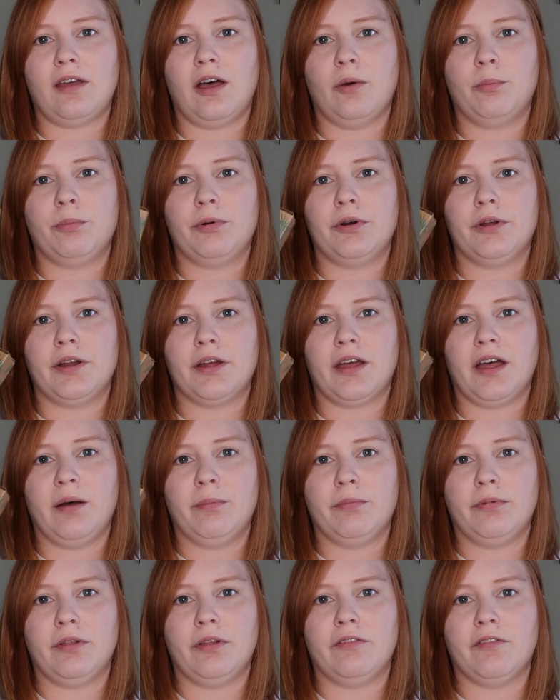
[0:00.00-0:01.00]
I'll put a
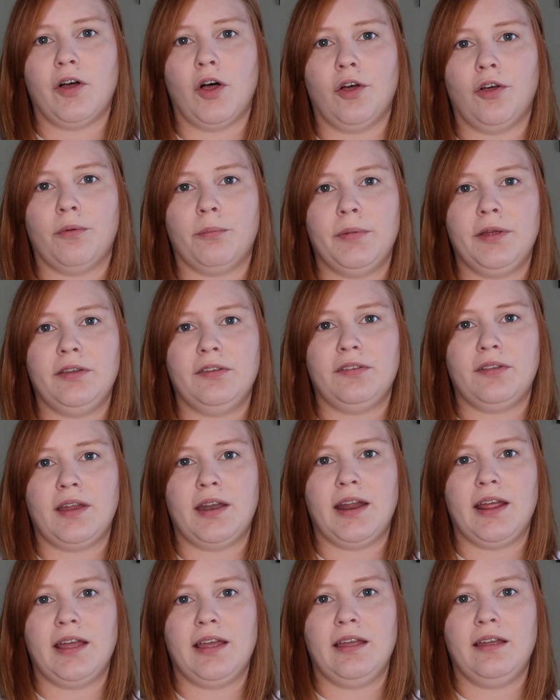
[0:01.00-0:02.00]
couple of almonds
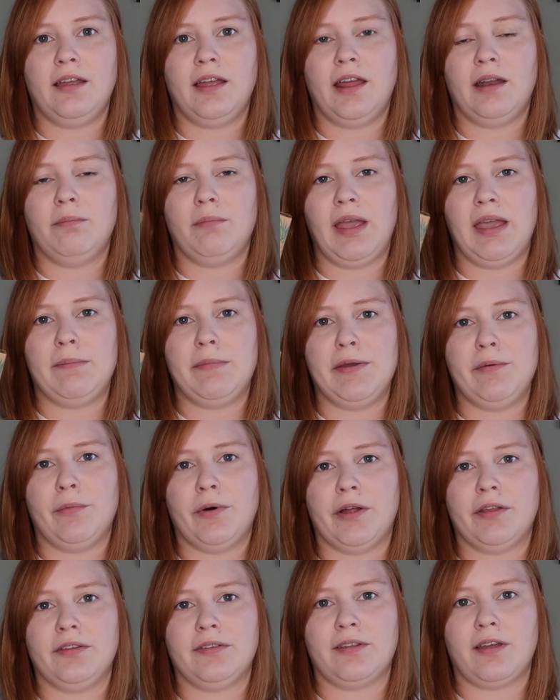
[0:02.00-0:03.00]
in it and maybe
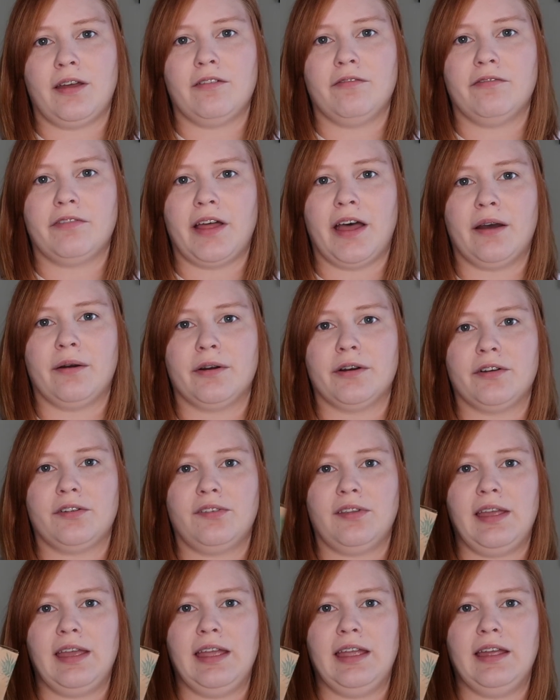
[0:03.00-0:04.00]
1 sunflower
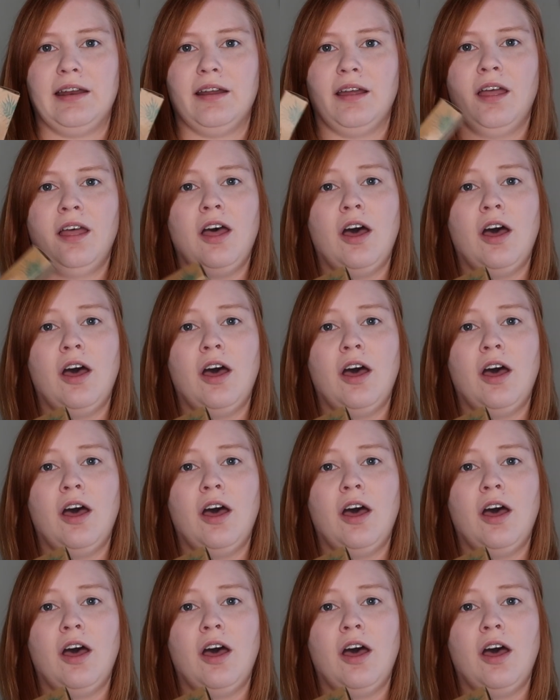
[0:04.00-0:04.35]
seed.